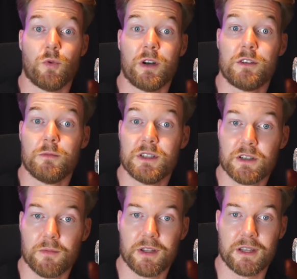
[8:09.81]
You want it to be
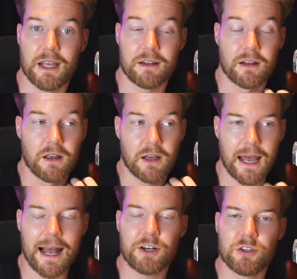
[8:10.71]
something that
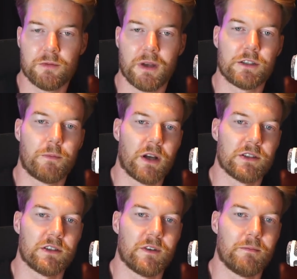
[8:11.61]
actually makes a
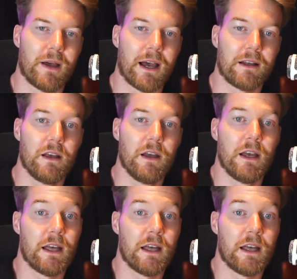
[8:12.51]
positive impact.